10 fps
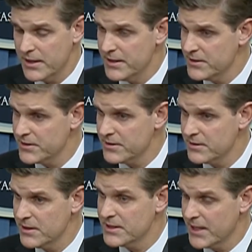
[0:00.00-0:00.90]
is
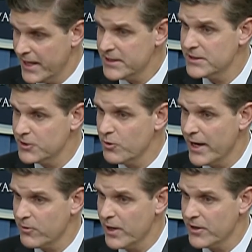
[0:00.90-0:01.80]
an excellent
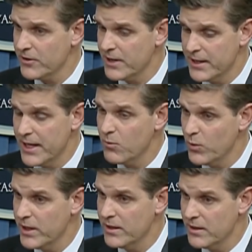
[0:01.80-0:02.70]
track record, and that
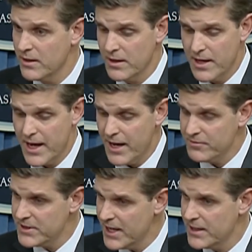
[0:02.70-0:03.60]
we
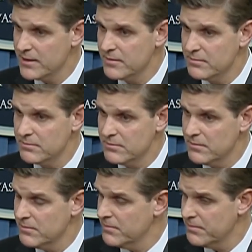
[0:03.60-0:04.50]
have taken
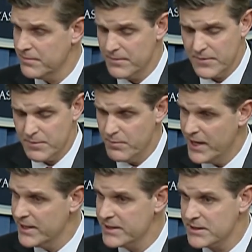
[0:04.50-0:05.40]

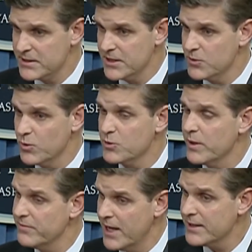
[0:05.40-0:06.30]
many instances in which
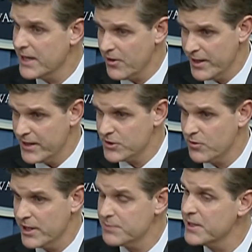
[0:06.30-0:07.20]
we have not carried out
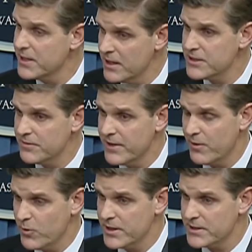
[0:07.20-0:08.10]
strikes because of
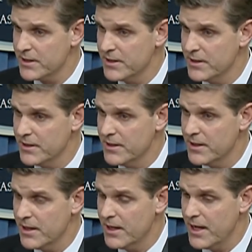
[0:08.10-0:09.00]
that risk,
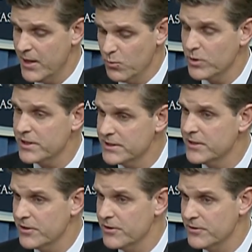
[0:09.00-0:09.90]
and we'll
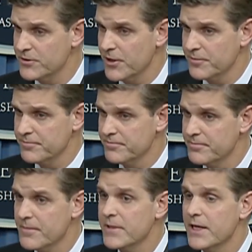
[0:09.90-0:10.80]
continue to do so.
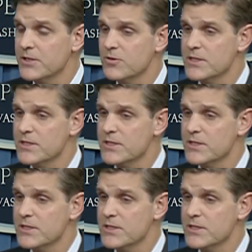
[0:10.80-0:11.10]
Yes,